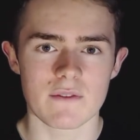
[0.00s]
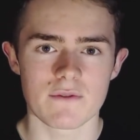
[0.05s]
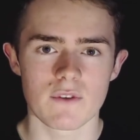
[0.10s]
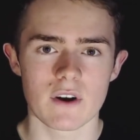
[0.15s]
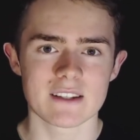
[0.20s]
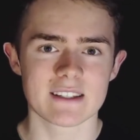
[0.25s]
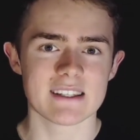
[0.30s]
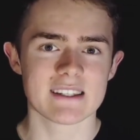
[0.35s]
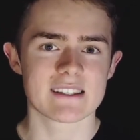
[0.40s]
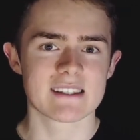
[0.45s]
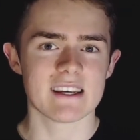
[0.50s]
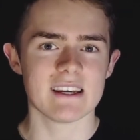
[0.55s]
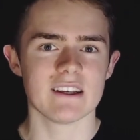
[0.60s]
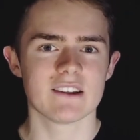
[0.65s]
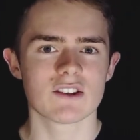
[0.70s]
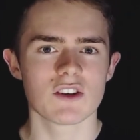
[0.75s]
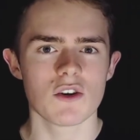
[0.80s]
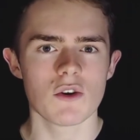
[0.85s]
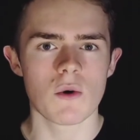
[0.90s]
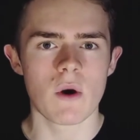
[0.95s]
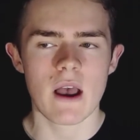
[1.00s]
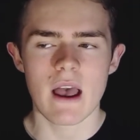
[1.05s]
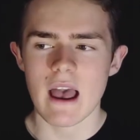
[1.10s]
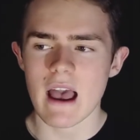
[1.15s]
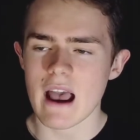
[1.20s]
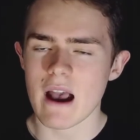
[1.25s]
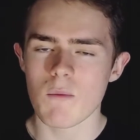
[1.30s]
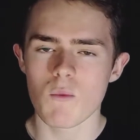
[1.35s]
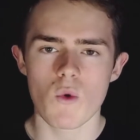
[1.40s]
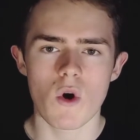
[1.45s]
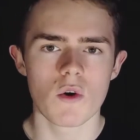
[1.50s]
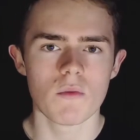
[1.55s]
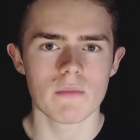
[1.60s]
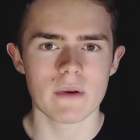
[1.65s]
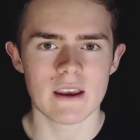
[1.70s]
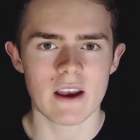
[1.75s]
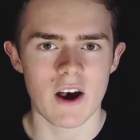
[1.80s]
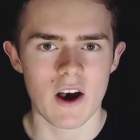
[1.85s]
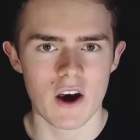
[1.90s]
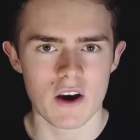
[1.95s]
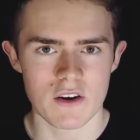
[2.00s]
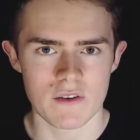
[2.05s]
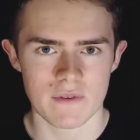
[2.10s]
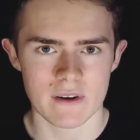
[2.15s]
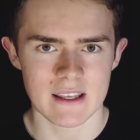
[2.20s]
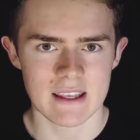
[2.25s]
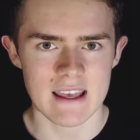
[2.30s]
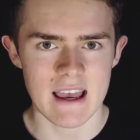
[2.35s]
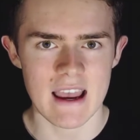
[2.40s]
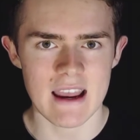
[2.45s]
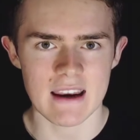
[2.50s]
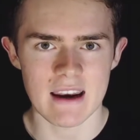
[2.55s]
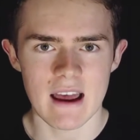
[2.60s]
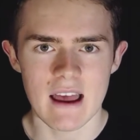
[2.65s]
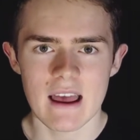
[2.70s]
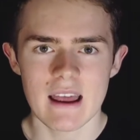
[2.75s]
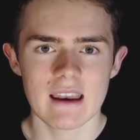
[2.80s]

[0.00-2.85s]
for us it's T2, and won't be heard of again.